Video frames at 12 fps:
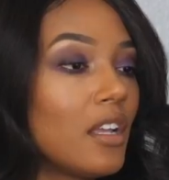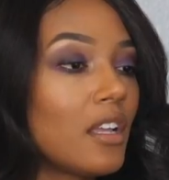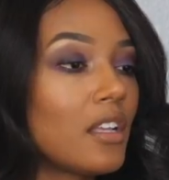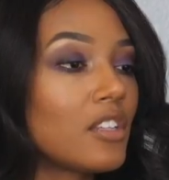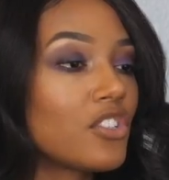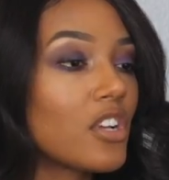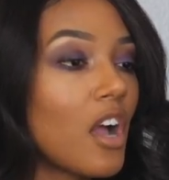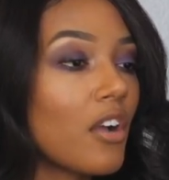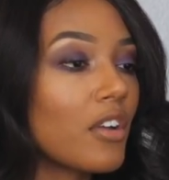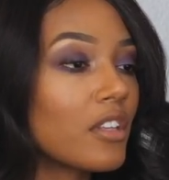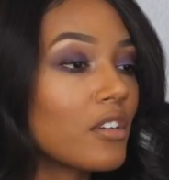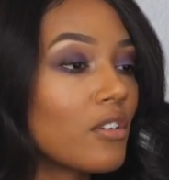in
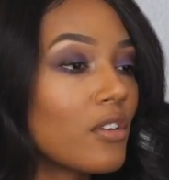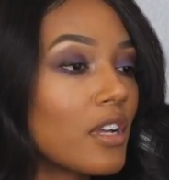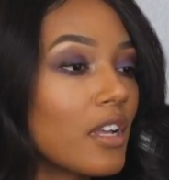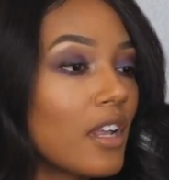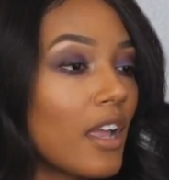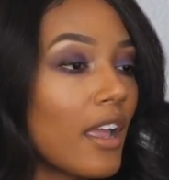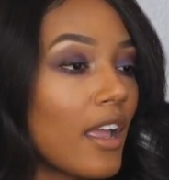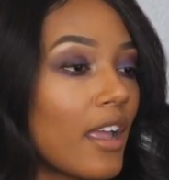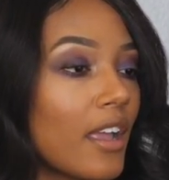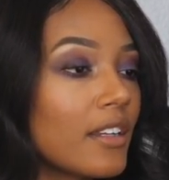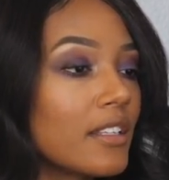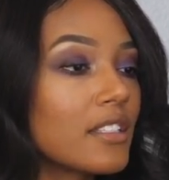Chicago, Illinois,
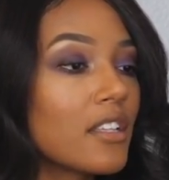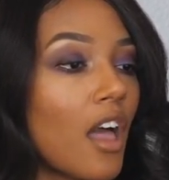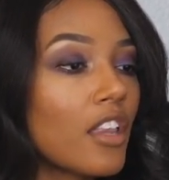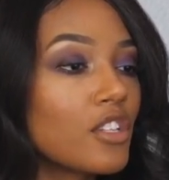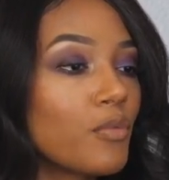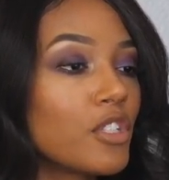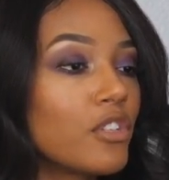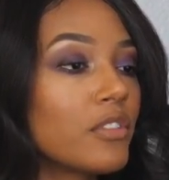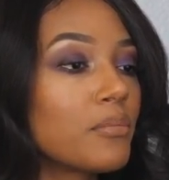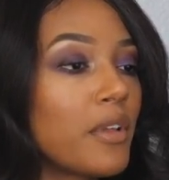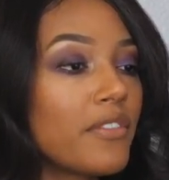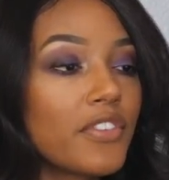and his college he went to
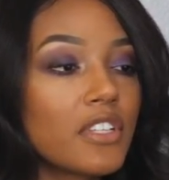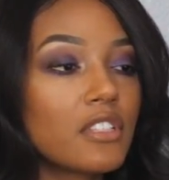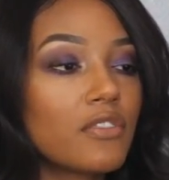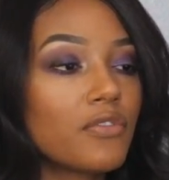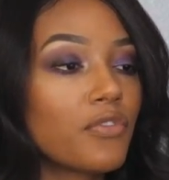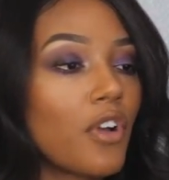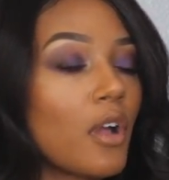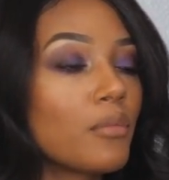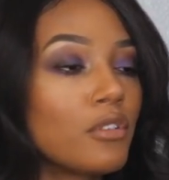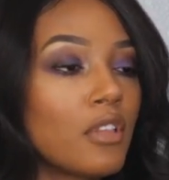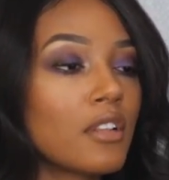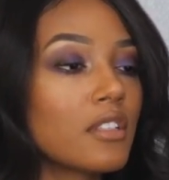was Memphis from
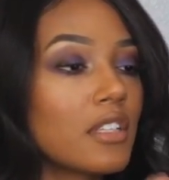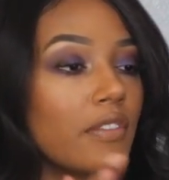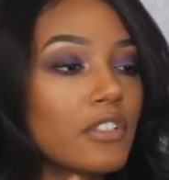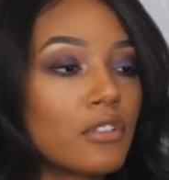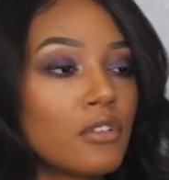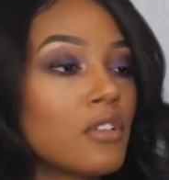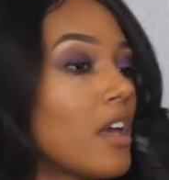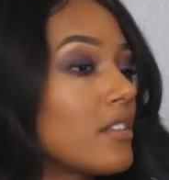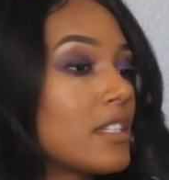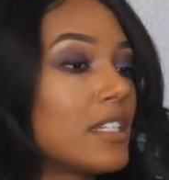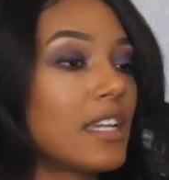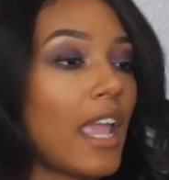2007 to
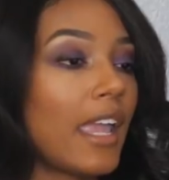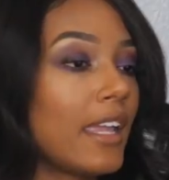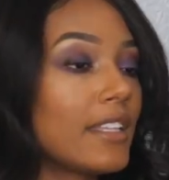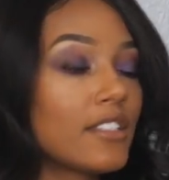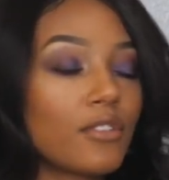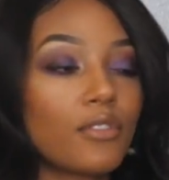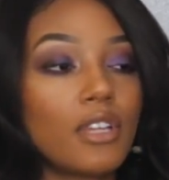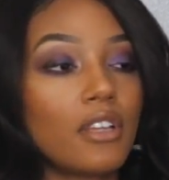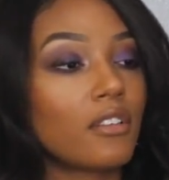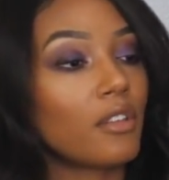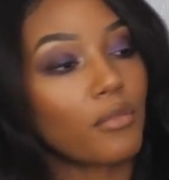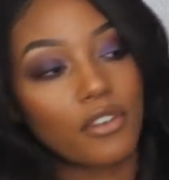2008. So he
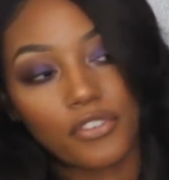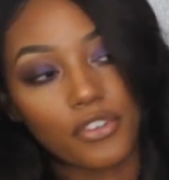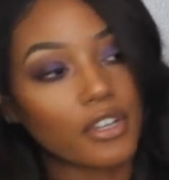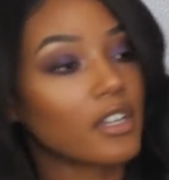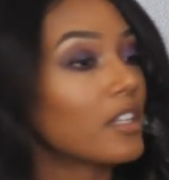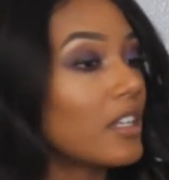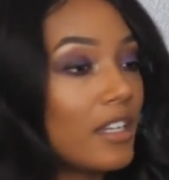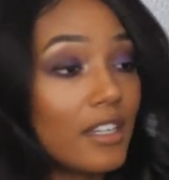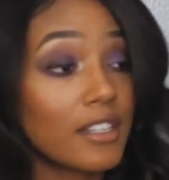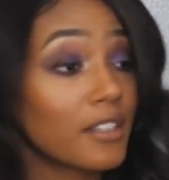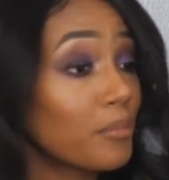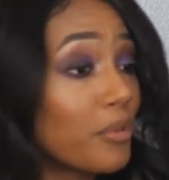only went for a good
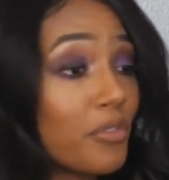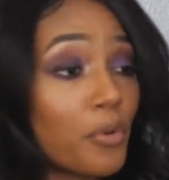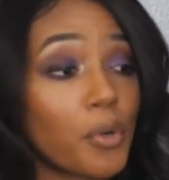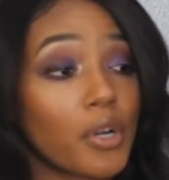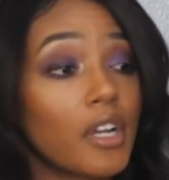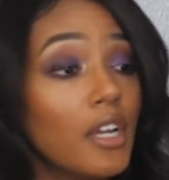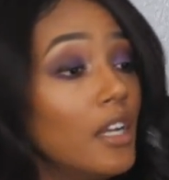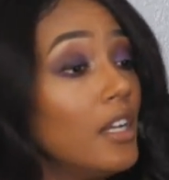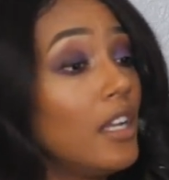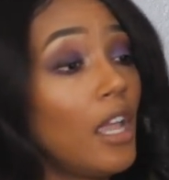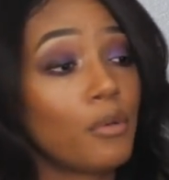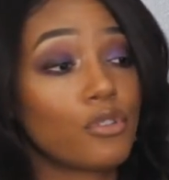year before
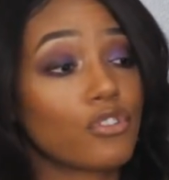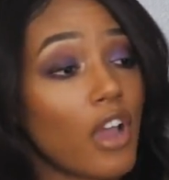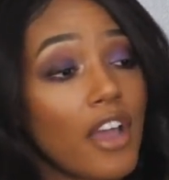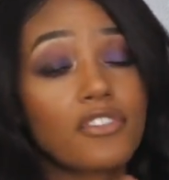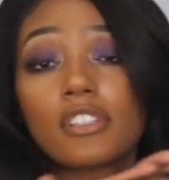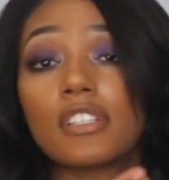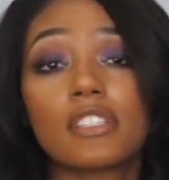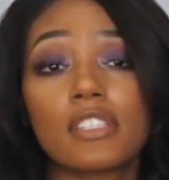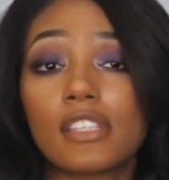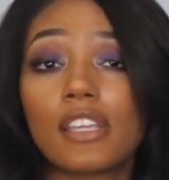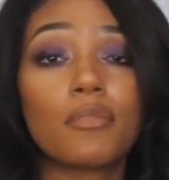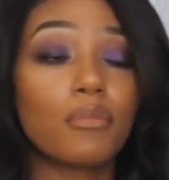he was drafted into
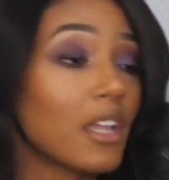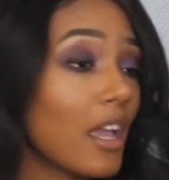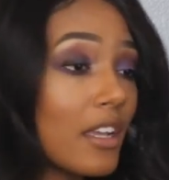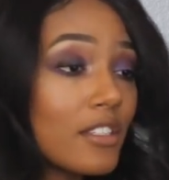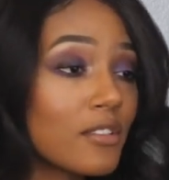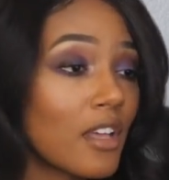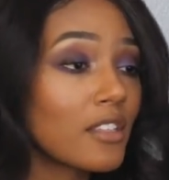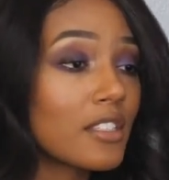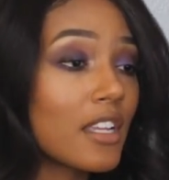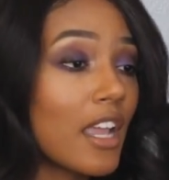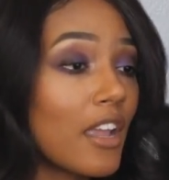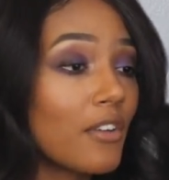the NBA in
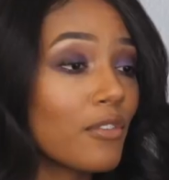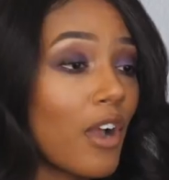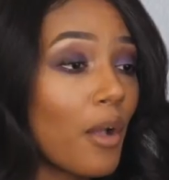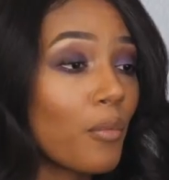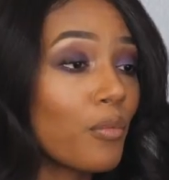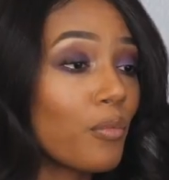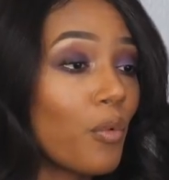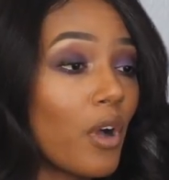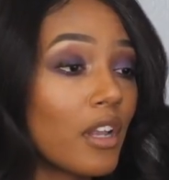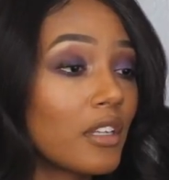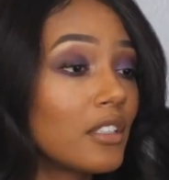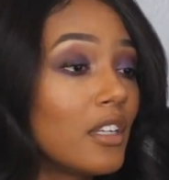2008, round
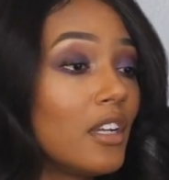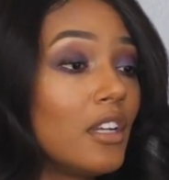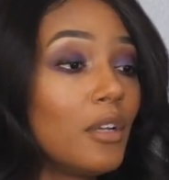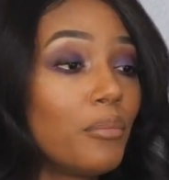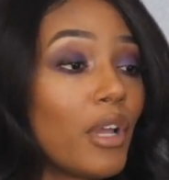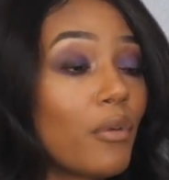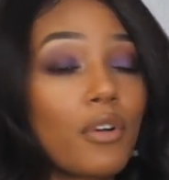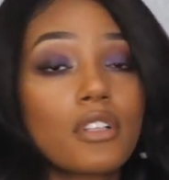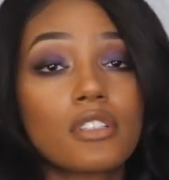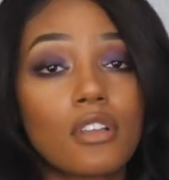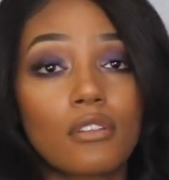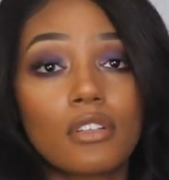one, pick
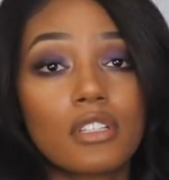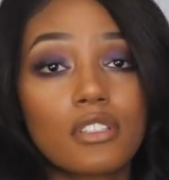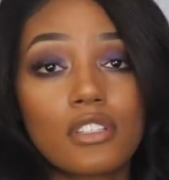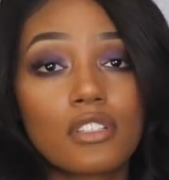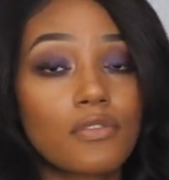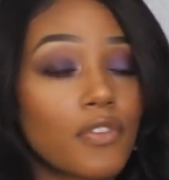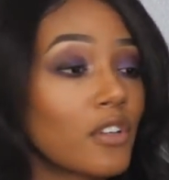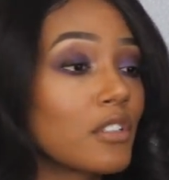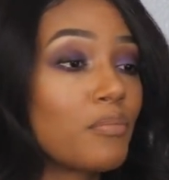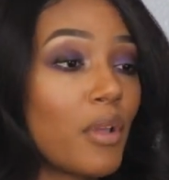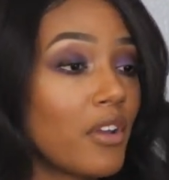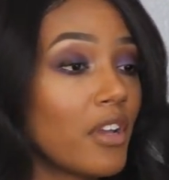one. So he's just
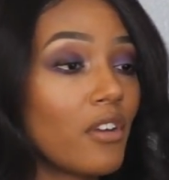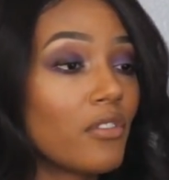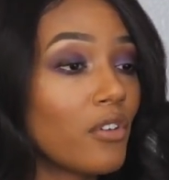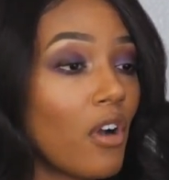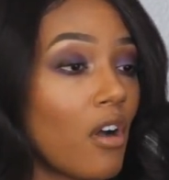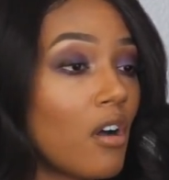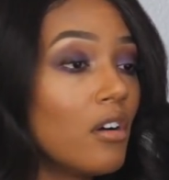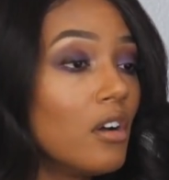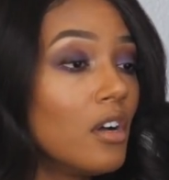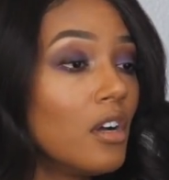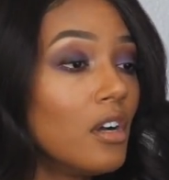first period overall.